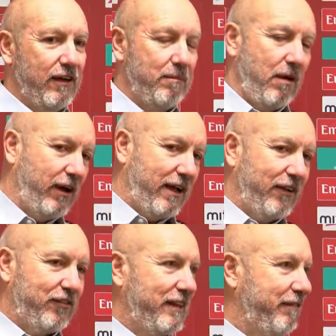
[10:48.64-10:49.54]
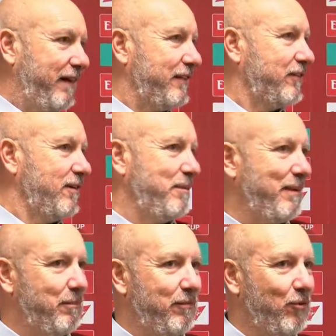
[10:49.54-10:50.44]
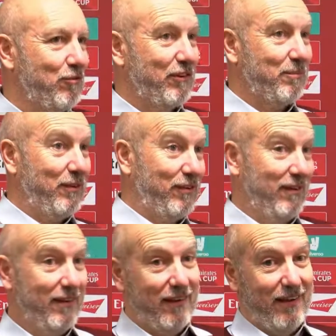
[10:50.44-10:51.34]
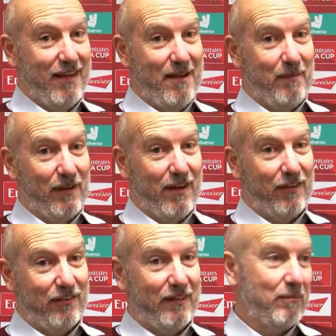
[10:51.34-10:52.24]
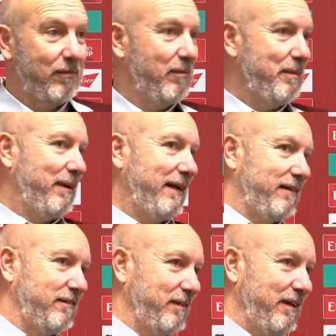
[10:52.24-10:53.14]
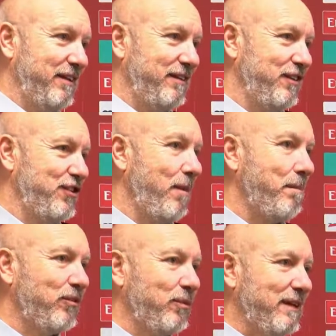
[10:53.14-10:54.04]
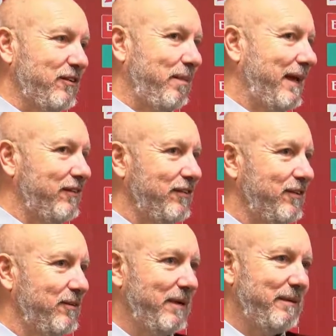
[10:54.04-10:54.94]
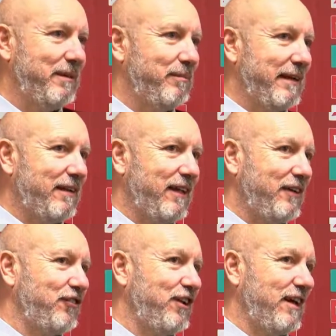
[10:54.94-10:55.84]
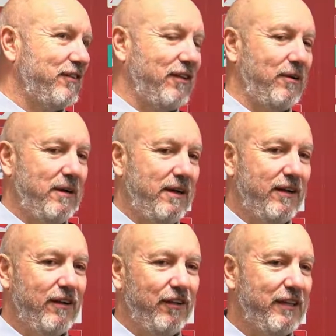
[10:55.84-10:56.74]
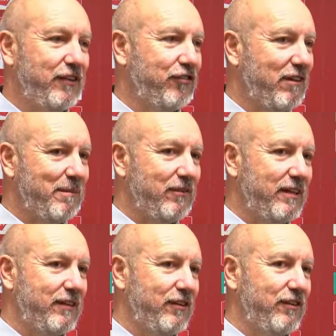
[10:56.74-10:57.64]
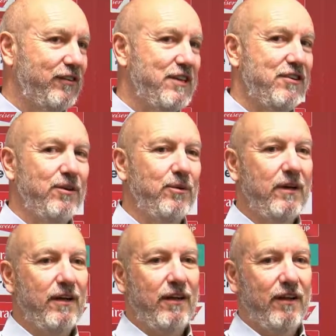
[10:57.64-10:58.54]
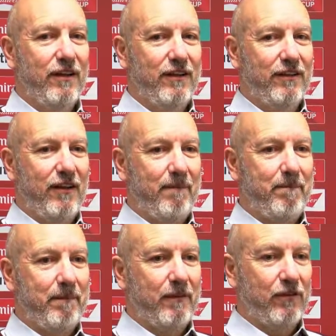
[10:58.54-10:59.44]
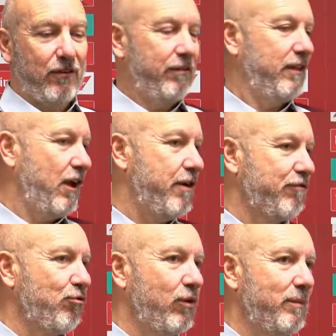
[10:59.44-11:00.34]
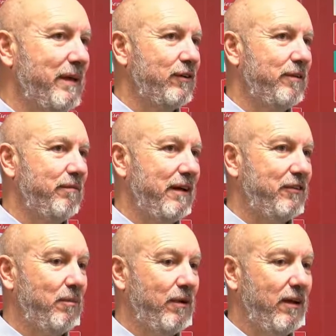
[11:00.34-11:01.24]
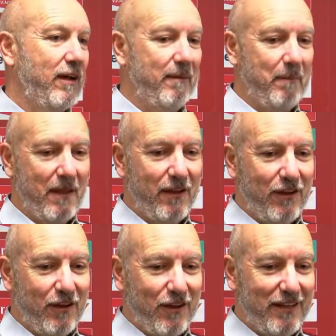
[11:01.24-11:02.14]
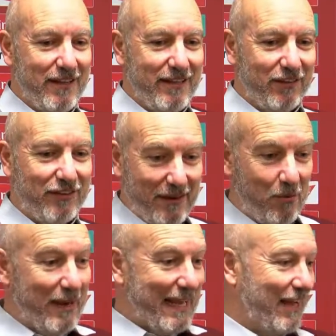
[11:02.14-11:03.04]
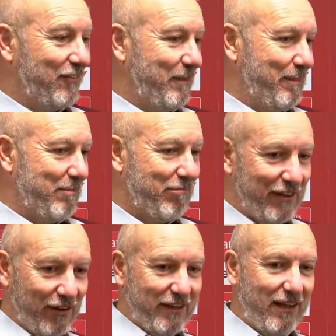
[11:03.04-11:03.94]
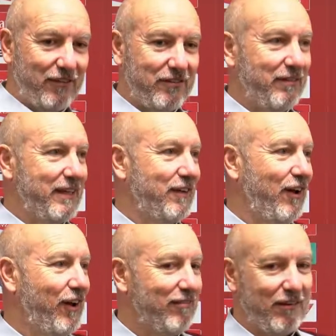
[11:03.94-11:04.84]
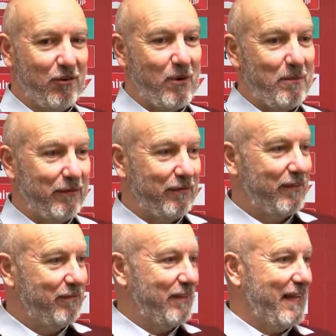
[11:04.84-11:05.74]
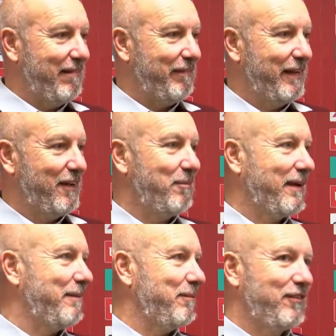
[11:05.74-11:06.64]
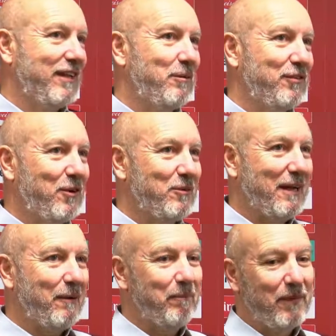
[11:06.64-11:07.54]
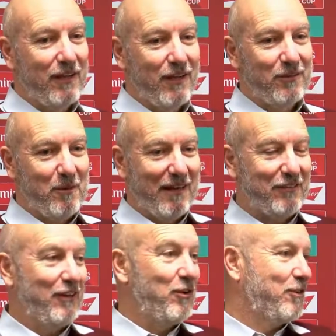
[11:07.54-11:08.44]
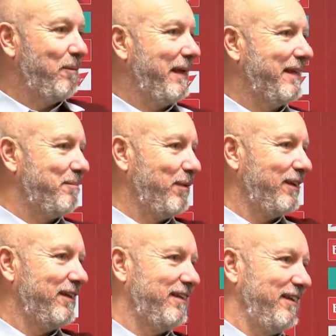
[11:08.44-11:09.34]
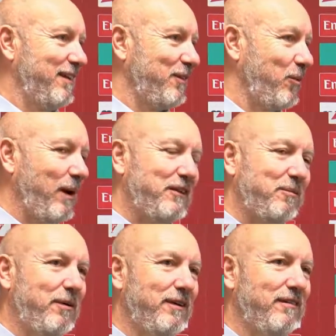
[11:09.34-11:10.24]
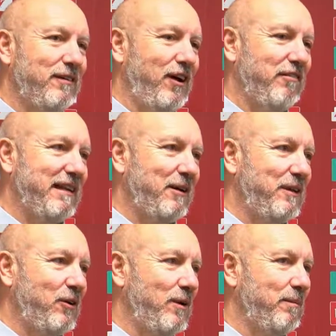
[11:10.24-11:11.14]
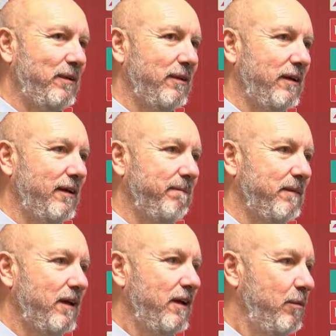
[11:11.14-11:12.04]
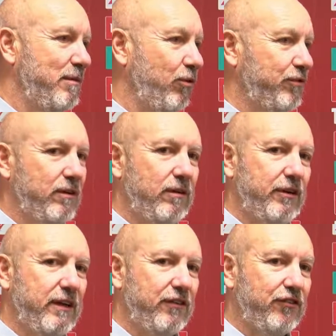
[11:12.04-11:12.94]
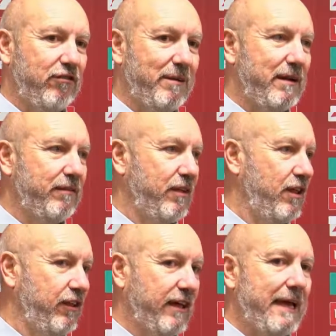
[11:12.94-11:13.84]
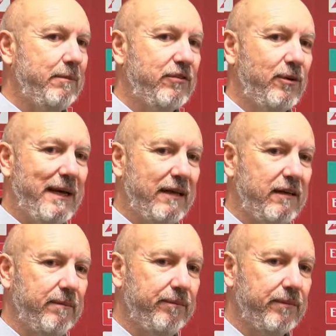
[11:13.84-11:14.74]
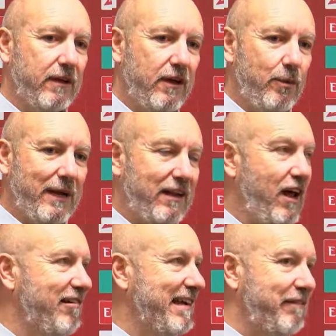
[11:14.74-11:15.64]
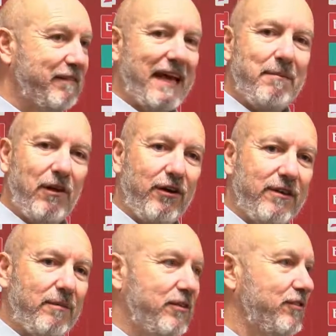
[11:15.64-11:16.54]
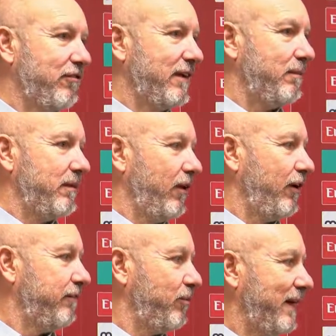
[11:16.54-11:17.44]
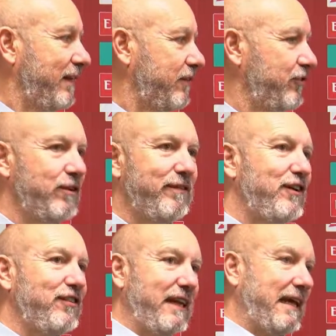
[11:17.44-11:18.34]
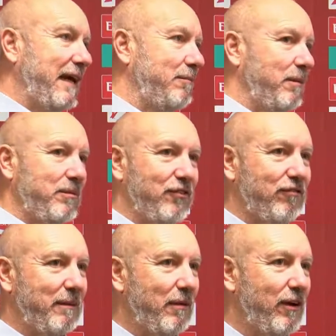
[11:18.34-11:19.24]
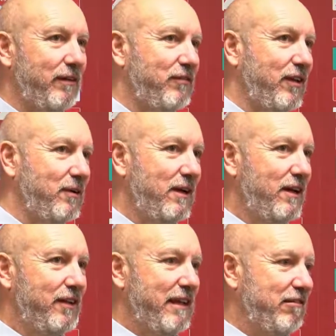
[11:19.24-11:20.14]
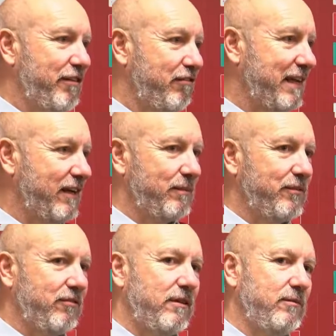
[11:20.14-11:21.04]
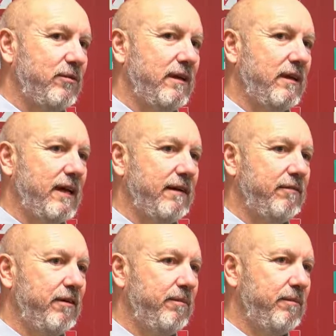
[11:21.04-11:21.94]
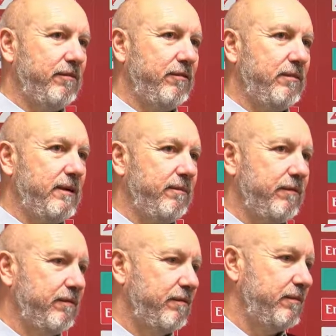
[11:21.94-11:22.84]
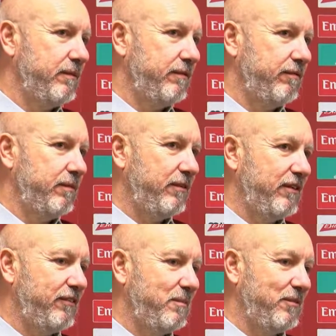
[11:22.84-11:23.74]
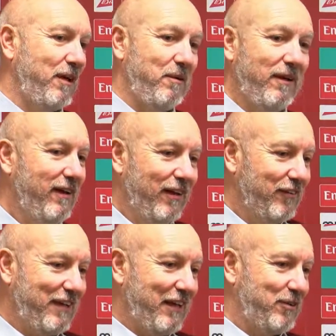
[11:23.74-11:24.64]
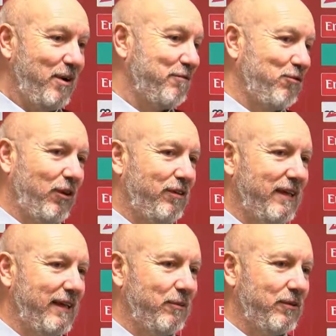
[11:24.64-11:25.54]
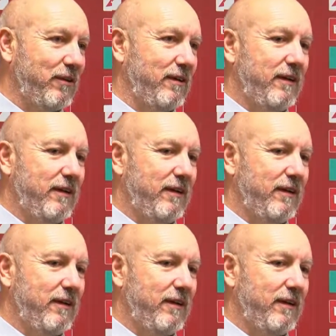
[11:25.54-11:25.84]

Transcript: I can't see any fans coming back before Christmas. I can't see them coming back in the numbers we'd expect until maybe the middle of next year. So I think the streaming's here to continue. And so I think overall it'd be a investment. In the second week, actually, Banbury United asked if they could hire our equipment for their FA Cup game, because they were sold out. So we've actually looked at making money in other ways by hiring out the equipment. And we're also looking at streaming other games. So we had an RAF game lined up to stream live. We had a university game up to stream live. So there are other income streams we can get from the system. So yeah. So overall, I think it was a